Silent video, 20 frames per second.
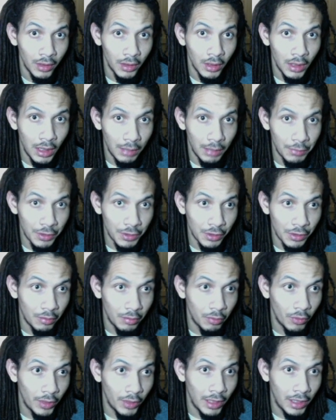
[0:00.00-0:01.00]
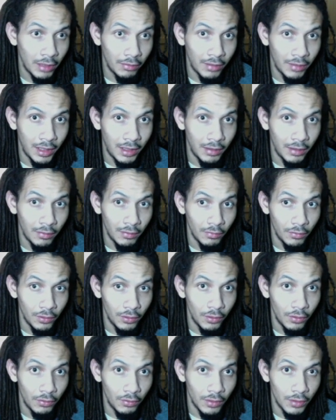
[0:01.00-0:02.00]
I'm just going to point out that, you
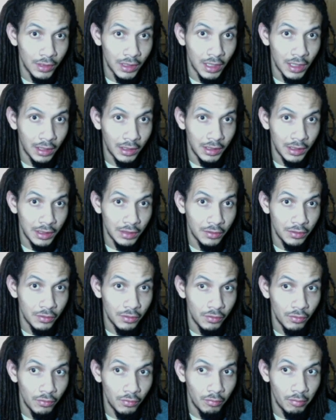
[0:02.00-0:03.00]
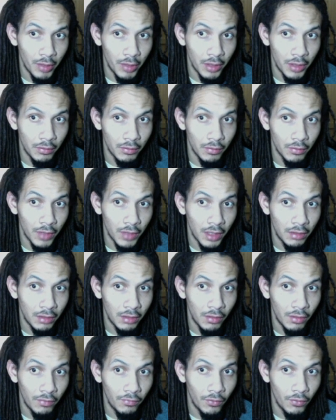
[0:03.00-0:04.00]
know, the stock needs to break through that
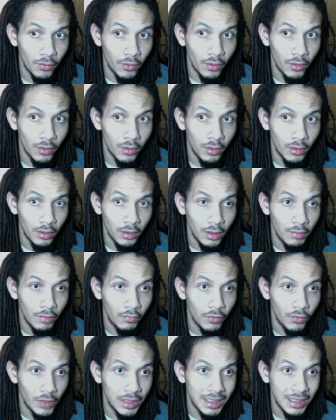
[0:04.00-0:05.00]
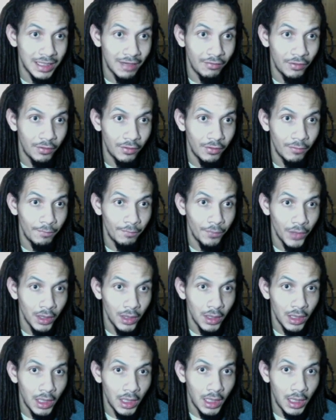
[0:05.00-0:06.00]
34.47,
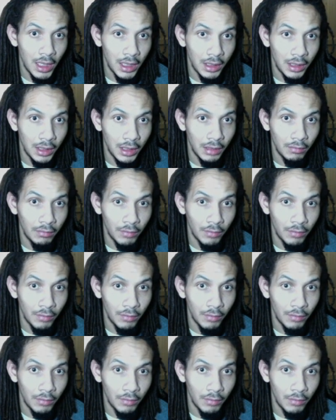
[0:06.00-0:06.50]
and it,